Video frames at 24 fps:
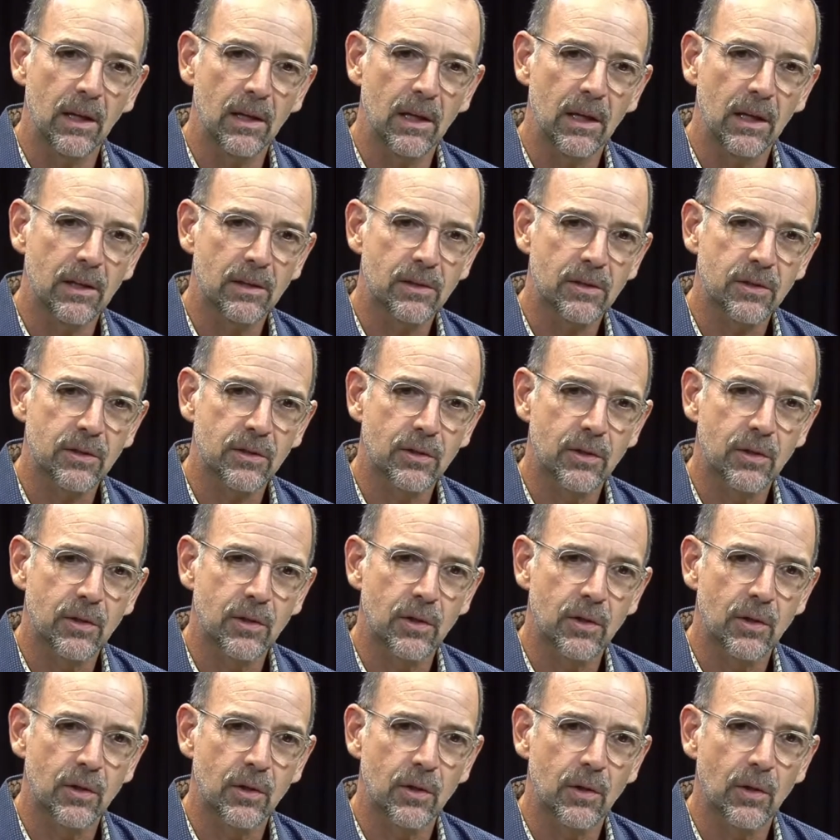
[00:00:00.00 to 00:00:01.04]
it, it's
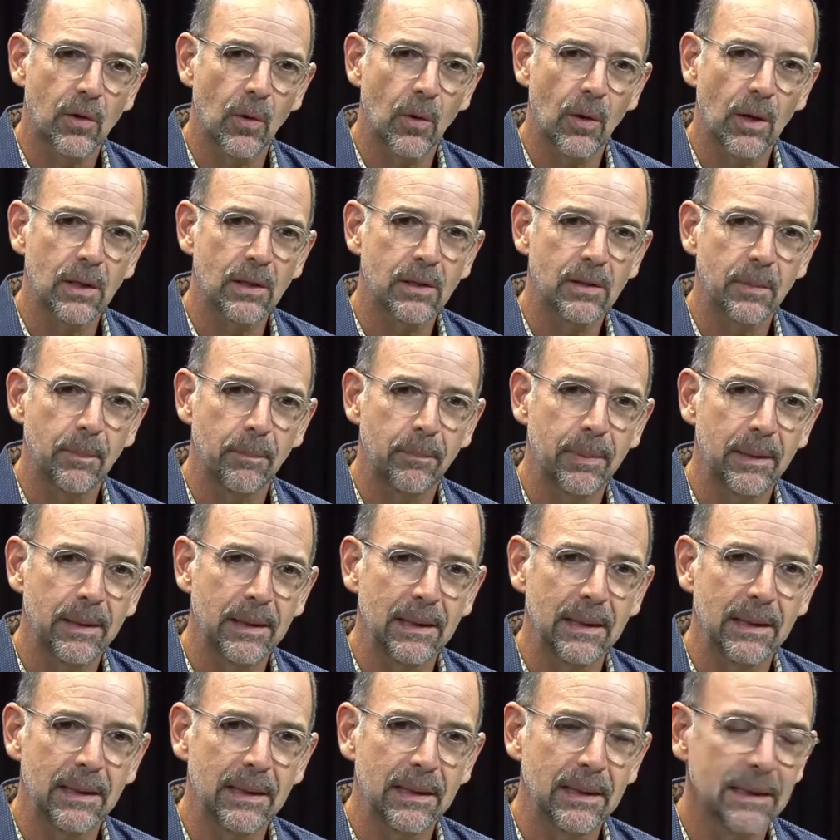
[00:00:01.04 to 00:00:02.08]
going to
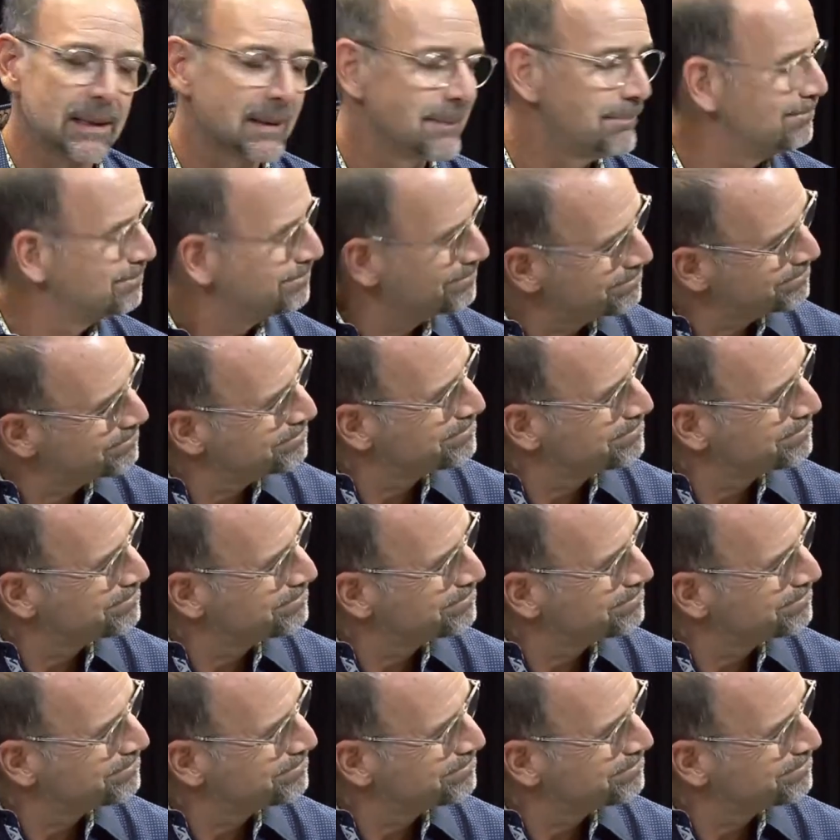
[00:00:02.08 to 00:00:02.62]
be,